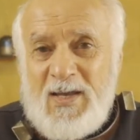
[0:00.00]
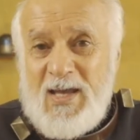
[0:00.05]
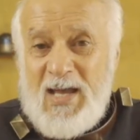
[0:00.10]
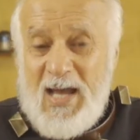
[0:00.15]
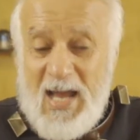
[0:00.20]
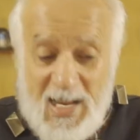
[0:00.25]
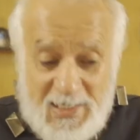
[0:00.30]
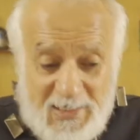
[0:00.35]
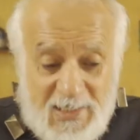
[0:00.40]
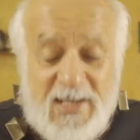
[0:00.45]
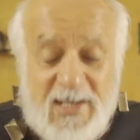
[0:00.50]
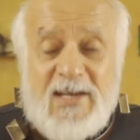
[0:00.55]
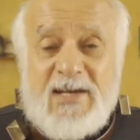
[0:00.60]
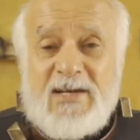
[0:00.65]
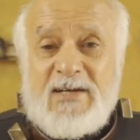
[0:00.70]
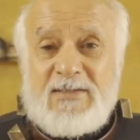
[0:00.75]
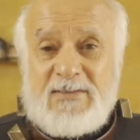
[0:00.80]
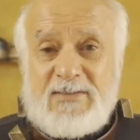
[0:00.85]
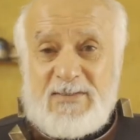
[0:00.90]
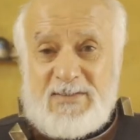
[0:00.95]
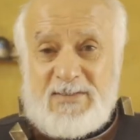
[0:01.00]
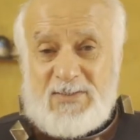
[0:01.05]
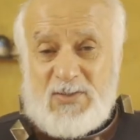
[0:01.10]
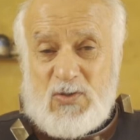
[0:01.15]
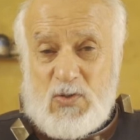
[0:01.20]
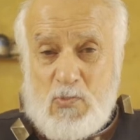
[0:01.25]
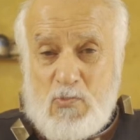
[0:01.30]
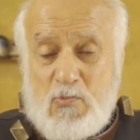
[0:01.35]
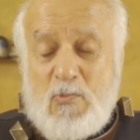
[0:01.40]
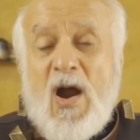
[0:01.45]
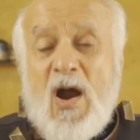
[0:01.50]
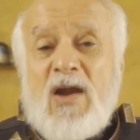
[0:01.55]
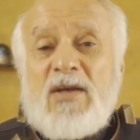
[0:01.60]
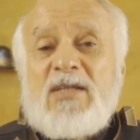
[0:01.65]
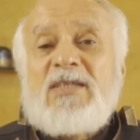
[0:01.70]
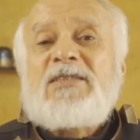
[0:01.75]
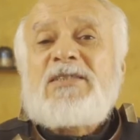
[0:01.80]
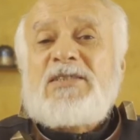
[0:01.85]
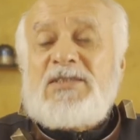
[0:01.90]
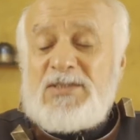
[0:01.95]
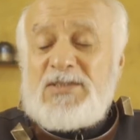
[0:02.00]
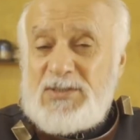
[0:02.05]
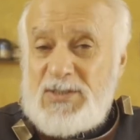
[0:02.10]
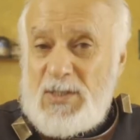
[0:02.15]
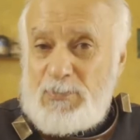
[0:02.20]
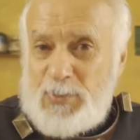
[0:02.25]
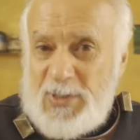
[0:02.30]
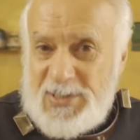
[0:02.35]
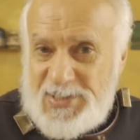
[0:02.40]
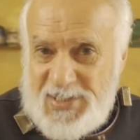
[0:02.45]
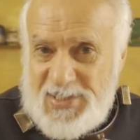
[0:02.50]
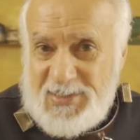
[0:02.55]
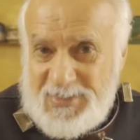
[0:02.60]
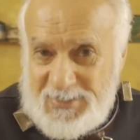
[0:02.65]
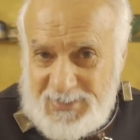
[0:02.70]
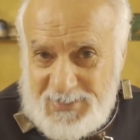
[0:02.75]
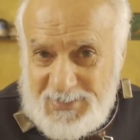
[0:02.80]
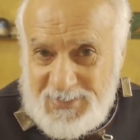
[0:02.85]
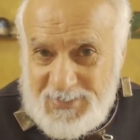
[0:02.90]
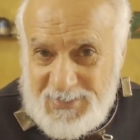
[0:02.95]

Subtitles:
And here, marlin represent